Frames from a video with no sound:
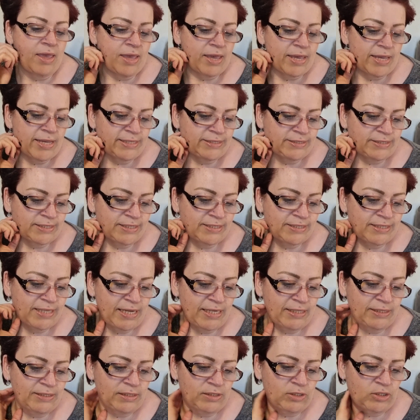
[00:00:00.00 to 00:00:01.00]
It's
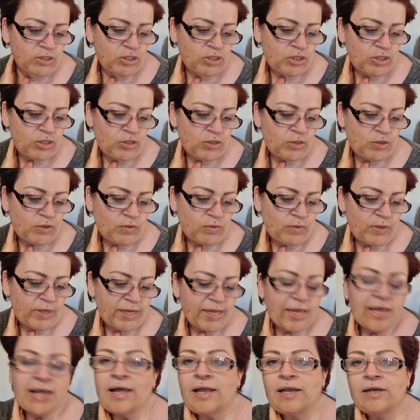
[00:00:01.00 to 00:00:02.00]
82
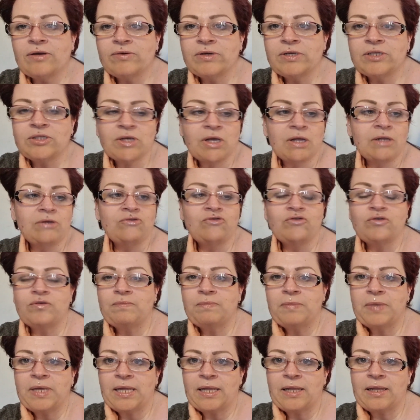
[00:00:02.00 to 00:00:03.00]
calories, 100
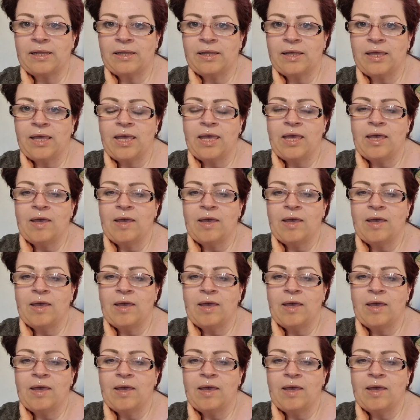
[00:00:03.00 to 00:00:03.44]
mil,